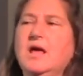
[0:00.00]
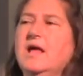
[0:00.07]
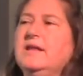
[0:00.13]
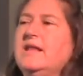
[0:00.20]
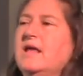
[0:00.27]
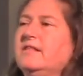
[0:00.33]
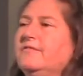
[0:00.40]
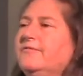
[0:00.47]

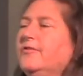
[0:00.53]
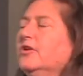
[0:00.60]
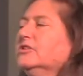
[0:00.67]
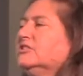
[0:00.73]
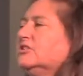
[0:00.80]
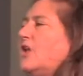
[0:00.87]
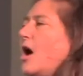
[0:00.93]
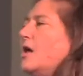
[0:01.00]
Now, the
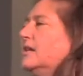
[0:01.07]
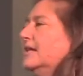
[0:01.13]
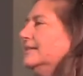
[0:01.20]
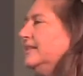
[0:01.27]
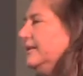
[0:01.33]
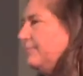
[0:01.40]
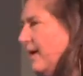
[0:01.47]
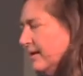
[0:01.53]
first law that
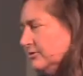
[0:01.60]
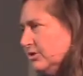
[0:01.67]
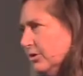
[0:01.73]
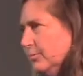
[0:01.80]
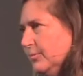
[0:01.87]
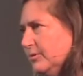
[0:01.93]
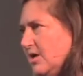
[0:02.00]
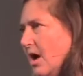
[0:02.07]
Deepak
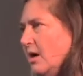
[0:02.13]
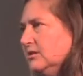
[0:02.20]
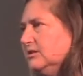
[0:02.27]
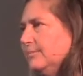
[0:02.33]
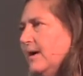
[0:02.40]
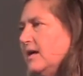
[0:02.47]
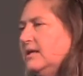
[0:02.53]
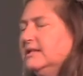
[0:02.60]
Chopra talks
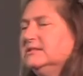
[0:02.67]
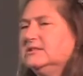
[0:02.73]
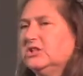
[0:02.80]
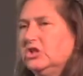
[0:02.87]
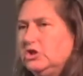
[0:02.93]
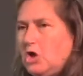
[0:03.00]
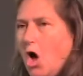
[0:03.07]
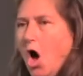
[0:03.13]
about is the
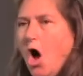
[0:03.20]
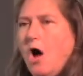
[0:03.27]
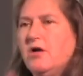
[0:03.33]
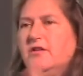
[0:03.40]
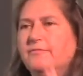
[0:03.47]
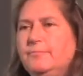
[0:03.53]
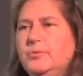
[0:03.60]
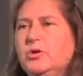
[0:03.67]

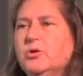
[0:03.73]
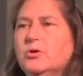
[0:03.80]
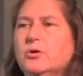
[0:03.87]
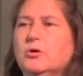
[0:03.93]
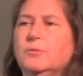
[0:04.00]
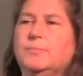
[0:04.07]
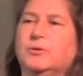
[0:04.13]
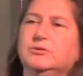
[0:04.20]
law of
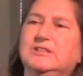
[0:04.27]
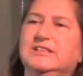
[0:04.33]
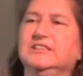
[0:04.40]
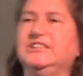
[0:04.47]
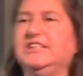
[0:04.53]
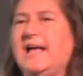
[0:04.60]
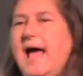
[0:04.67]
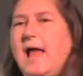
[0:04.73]
pure
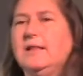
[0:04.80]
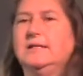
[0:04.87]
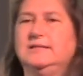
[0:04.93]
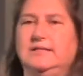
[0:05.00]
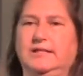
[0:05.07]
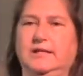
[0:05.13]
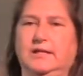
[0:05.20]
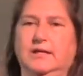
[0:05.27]

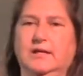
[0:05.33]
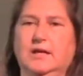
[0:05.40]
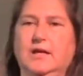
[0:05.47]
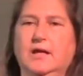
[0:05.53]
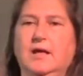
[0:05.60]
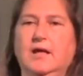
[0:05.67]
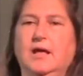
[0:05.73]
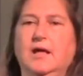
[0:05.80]
potentiality.
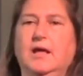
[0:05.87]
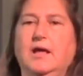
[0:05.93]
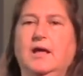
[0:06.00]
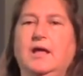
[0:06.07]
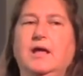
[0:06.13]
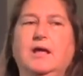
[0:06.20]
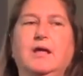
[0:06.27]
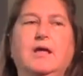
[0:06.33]

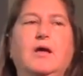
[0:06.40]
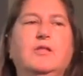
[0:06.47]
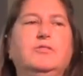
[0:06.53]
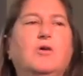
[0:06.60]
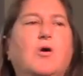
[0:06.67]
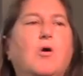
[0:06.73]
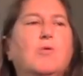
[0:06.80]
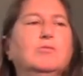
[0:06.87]

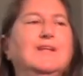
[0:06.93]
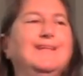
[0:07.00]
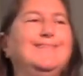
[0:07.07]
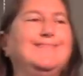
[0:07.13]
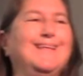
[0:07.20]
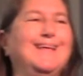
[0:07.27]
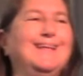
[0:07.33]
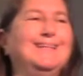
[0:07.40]
The only
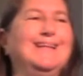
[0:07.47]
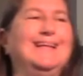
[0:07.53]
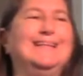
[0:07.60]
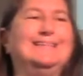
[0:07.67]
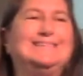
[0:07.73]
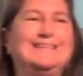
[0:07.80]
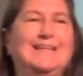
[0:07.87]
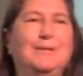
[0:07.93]
thing that
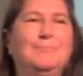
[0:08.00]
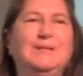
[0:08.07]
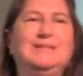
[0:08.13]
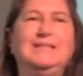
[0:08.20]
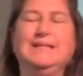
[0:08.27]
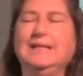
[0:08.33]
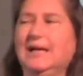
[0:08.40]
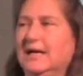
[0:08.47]
is
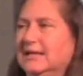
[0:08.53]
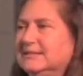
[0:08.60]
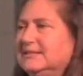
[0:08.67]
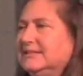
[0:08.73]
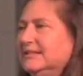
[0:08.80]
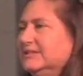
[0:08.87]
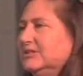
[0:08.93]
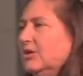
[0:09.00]
limiting
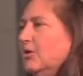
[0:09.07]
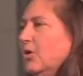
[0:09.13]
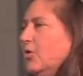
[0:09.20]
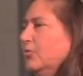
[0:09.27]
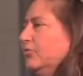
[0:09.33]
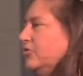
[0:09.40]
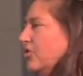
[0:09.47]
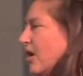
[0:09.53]
us is our
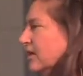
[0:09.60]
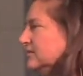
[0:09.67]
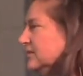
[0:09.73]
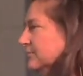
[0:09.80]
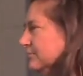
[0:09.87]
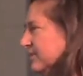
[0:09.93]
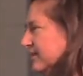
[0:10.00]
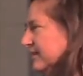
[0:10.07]
own thoughts
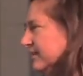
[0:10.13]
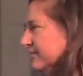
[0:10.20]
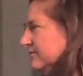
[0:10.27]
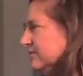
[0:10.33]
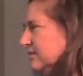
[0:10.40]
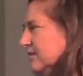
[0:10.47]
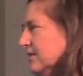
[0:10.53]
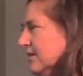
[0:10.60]
and beliefs.